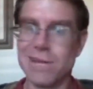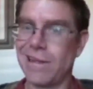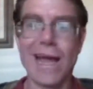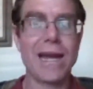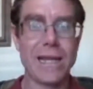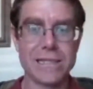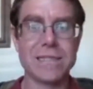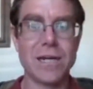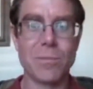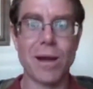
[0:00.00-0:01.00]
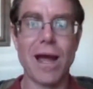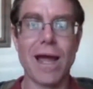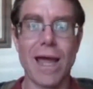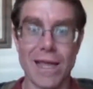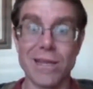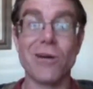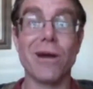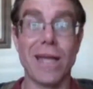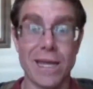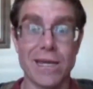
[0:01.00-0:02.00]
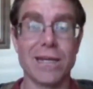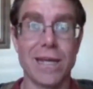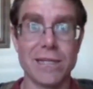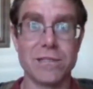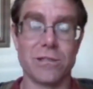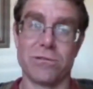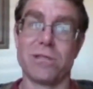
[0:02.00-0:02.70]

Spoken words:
lightning is nearby, and you know what? It could get you.